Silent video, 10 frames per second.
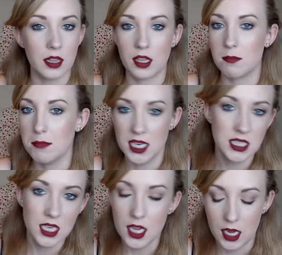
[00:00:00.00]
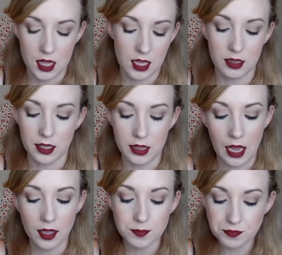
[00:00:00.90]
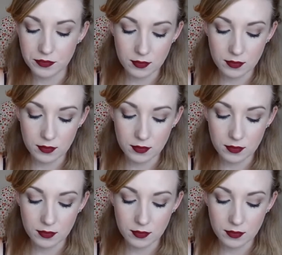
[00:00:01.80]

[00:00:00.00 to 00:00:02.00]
nothing minty, anything like that.